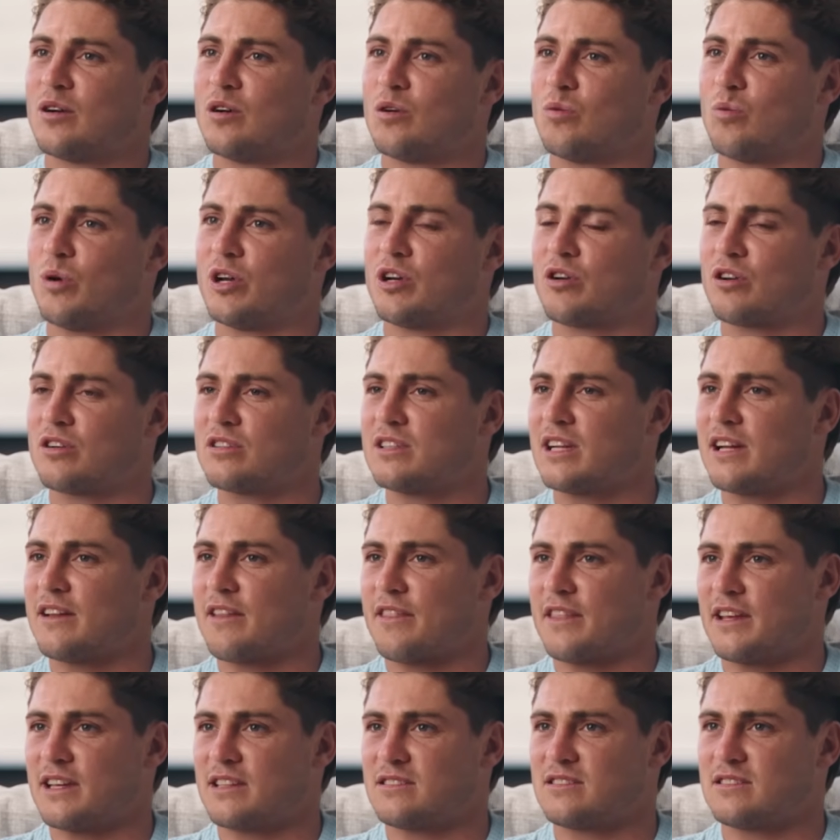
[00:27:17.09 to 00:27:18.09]
we could have done
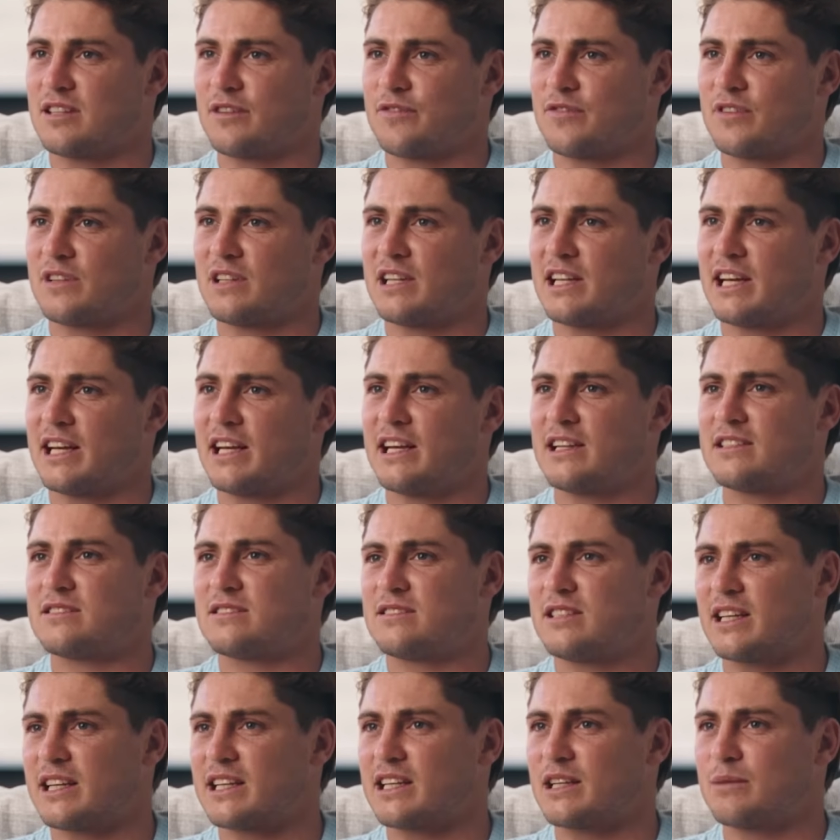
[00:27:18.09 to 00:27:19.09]
things differently,
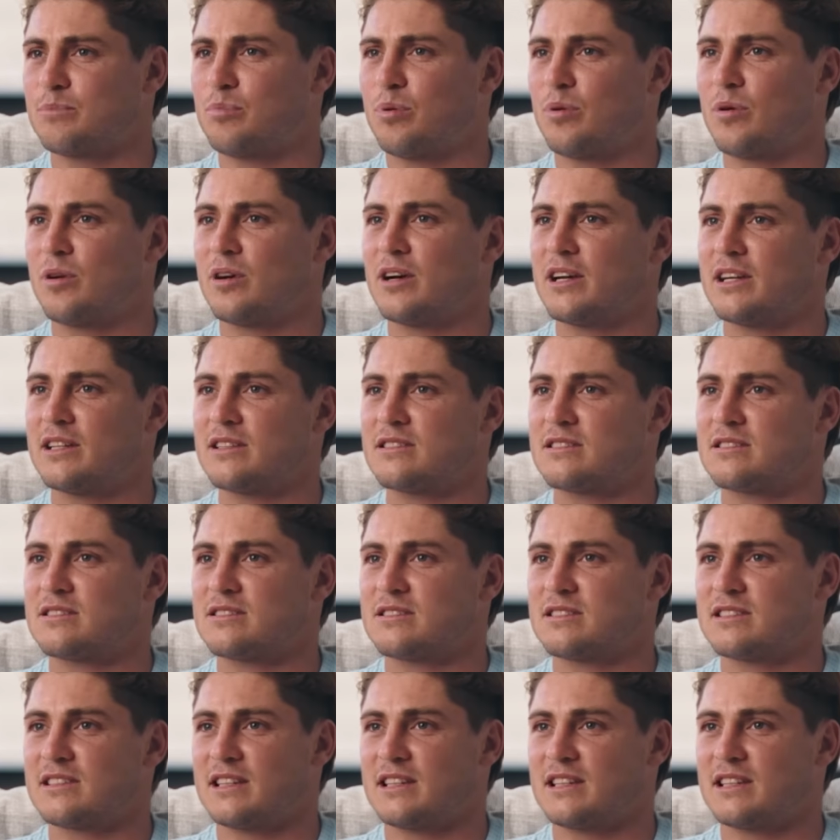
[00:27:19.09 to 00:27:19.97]
sticking points,